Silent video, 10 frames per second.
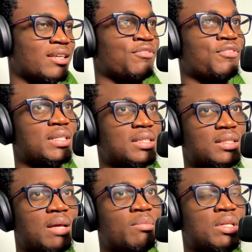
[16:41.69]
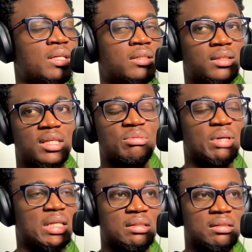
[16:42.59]
investing time in learning key
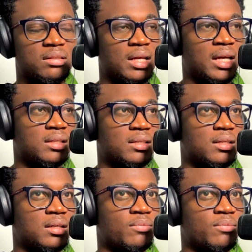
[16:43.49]
bindings and